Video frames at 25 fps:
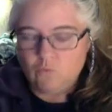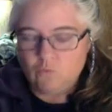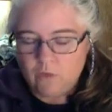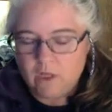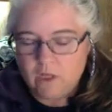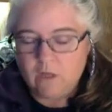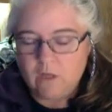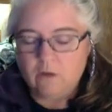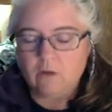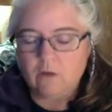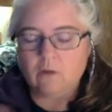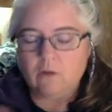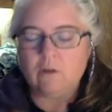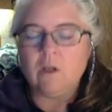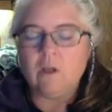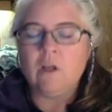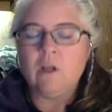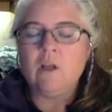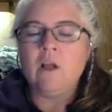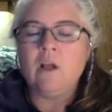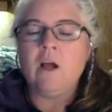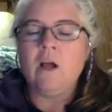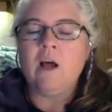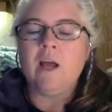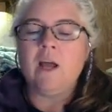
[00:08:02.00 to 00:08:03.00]
real.
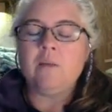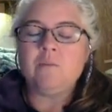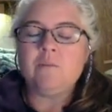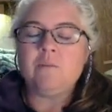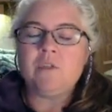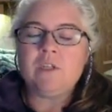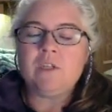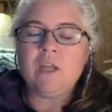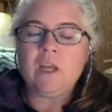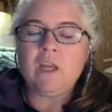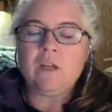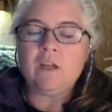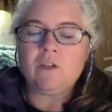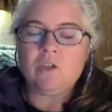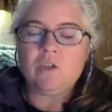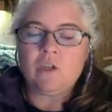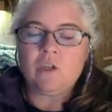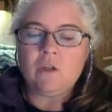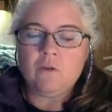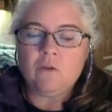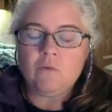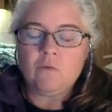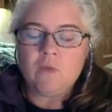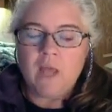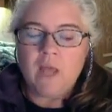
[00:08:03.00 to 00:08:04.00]
I'm saying to
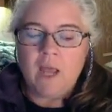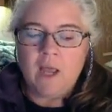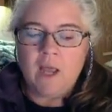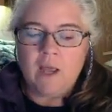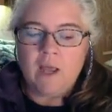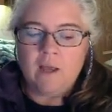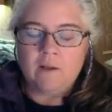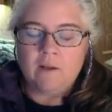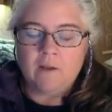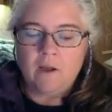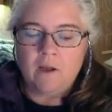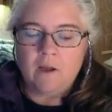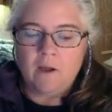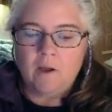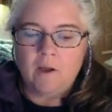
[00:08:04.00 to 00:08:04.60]
you that